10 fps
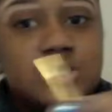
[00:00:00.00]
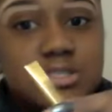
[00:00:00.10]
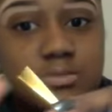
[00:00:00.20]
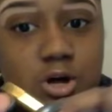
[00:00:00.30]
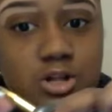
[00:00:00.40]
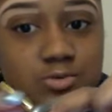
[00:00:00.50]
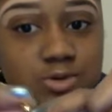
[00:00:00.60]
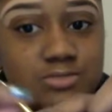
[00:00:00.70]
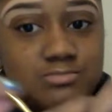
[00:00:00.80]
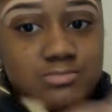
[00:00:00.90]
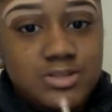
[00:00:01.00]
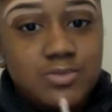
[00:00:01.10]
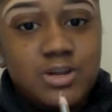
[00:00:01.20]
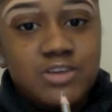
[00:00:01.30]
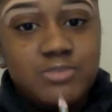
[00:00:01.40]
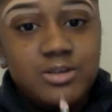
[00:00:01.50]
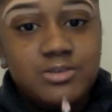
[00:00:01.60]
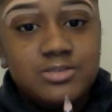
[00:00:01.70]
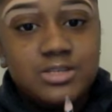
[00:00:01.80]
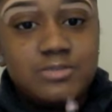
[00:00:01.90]
smaller one, the one I've been
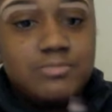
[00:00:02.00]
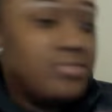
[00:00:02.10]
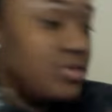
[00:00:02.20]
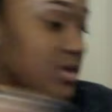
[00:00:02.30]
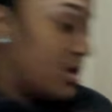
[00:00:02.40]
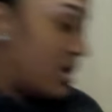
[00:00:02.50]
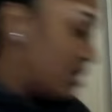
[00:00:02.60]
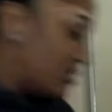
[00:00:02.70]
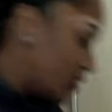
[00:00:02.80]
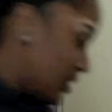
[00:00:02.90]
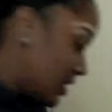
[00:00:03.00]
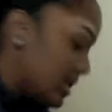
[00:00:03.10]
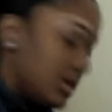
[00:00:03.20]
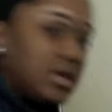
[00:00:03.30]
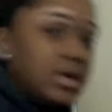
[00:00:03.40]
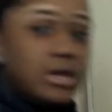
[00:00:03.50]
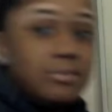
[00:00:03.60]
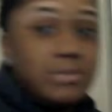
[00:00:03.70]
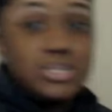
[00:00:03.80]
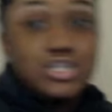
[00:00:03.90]
using. I go ahead and I
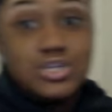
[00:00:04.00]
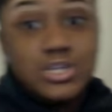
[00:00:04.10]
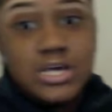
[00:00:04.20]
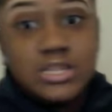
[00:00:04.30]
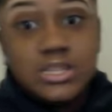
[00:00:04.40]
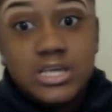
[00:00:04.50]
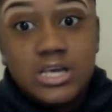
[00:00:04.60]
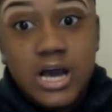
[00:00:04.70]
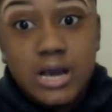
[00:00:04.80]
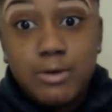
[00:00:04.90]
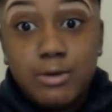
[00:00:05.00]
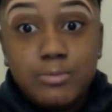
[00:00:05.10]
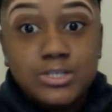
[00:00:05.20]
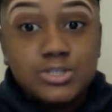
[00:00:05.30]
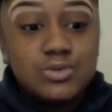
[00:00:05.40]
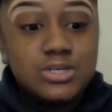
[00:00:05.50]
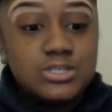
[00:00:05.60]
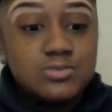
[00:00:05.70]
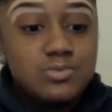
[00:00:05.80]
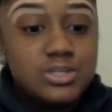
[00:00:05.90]
make sure that the eyebrow pencil
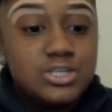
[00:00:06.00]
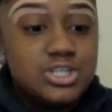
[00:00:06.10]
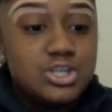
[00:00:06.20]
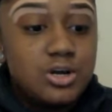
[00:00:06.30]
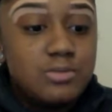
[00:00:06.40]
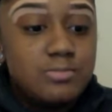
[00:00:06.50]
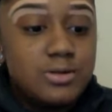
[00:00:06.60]
is really sharp.